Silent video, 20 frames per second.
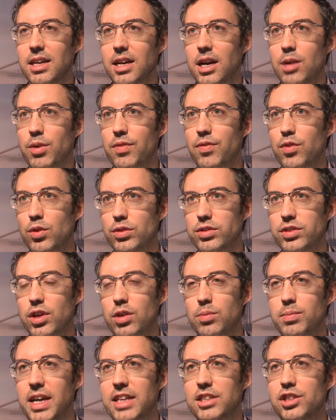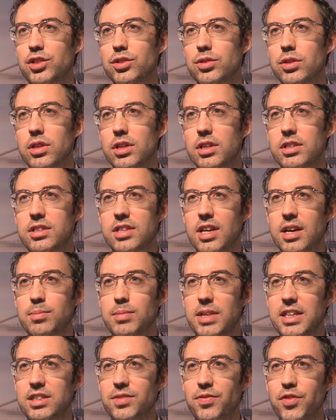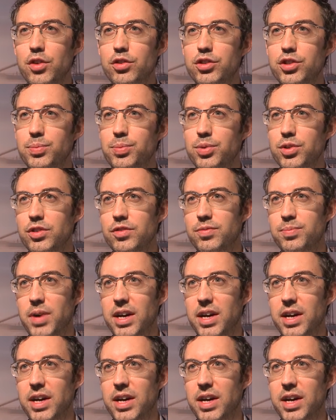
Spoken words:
And we've also made sure that it's future-proof